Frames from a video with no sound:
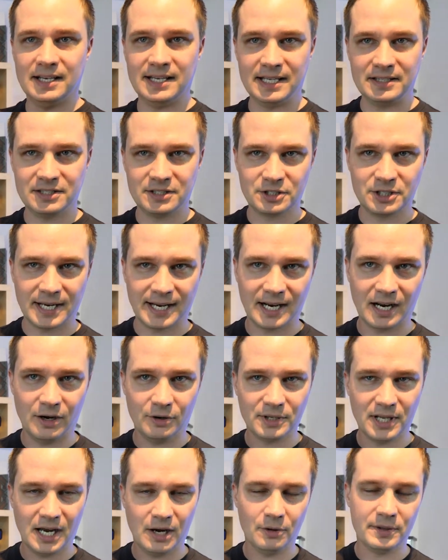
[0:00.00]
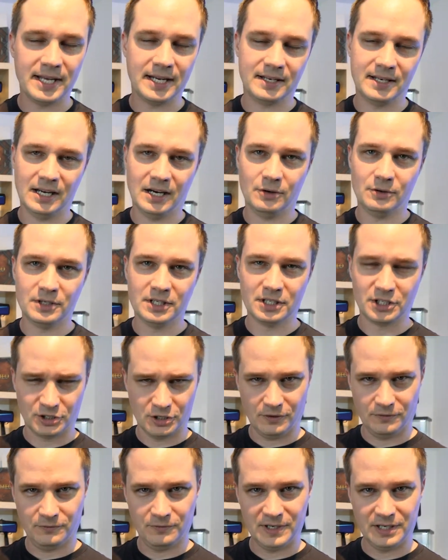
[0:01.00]
let's check out how that now in the
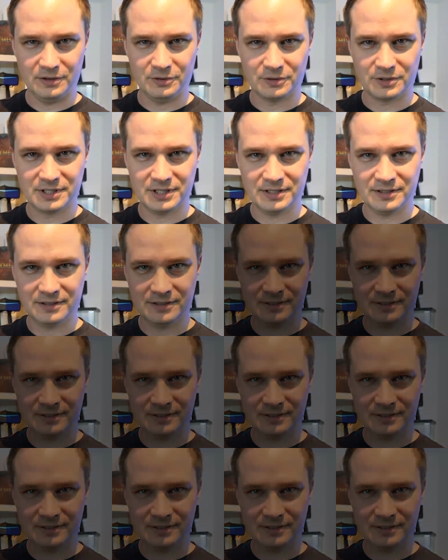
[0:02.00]
software looks.